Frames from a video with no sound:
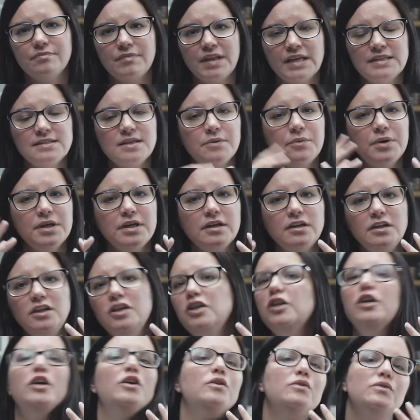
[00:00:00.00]
So we're going
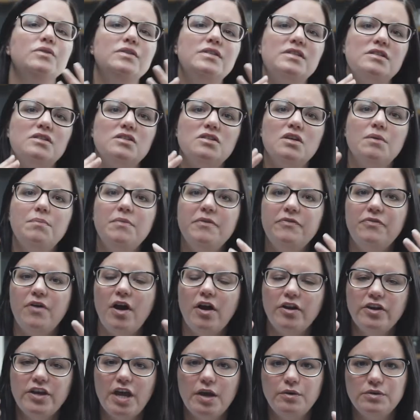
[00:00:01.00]
to use some of
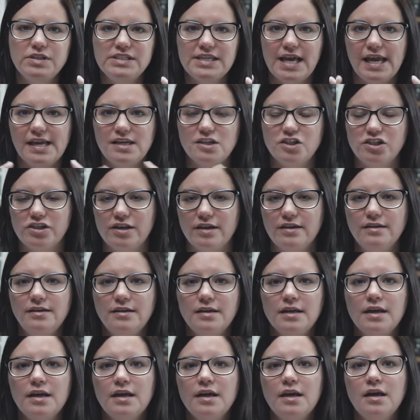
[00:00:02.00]
our notation,
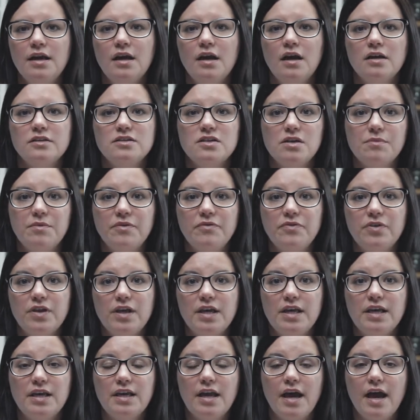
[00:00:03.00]
some of
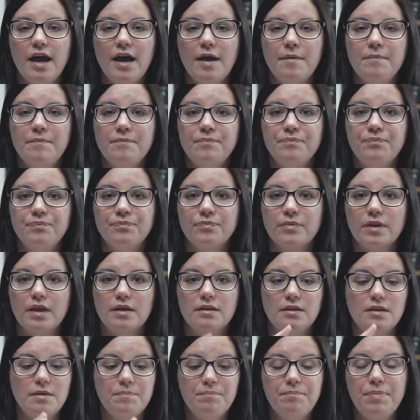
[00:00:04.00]
the
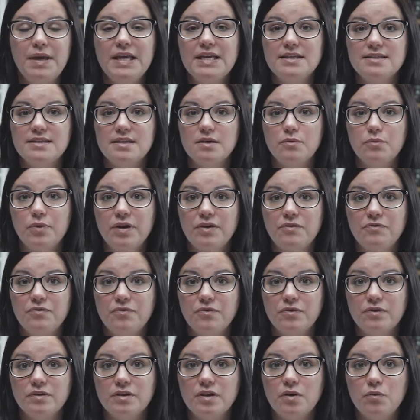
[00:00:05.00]
beats that
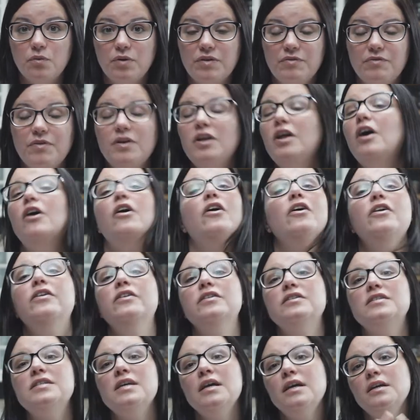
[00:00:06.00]
we've
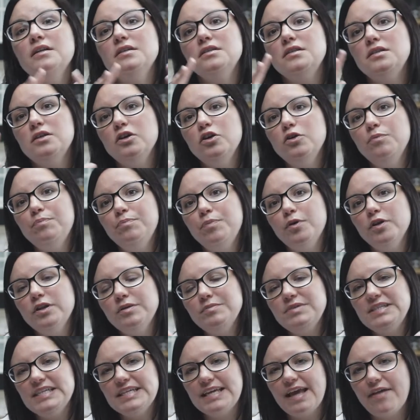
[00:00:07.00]
learnt, to put
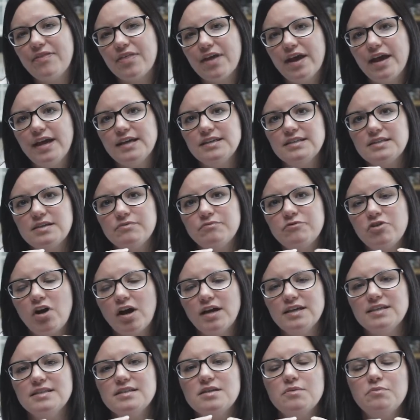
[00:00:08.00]
them together and to
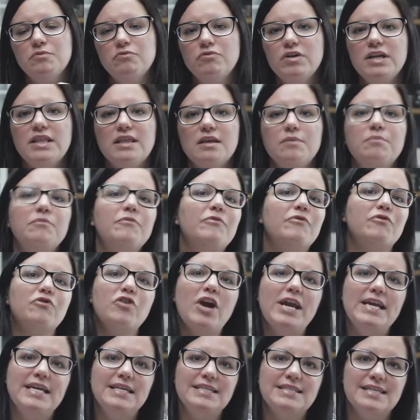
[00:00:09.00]
write some rhythm
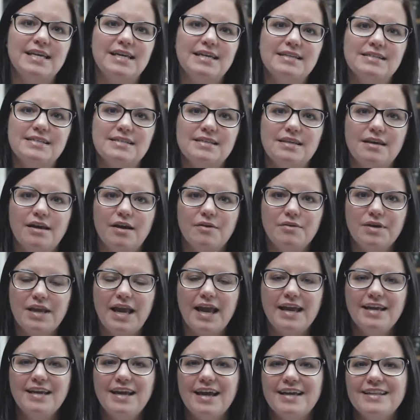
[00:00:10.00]
phrases.
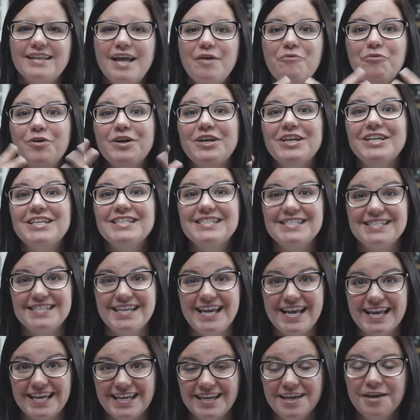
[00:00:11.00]
Okay, and then we're going to
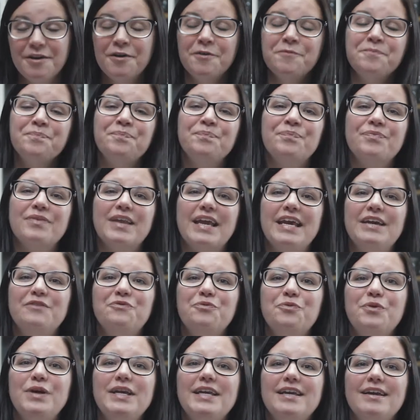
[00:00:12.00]
see
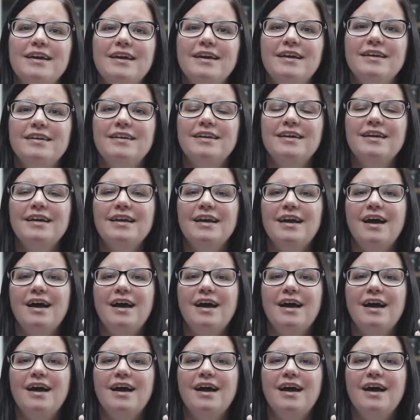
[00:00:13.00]
if we can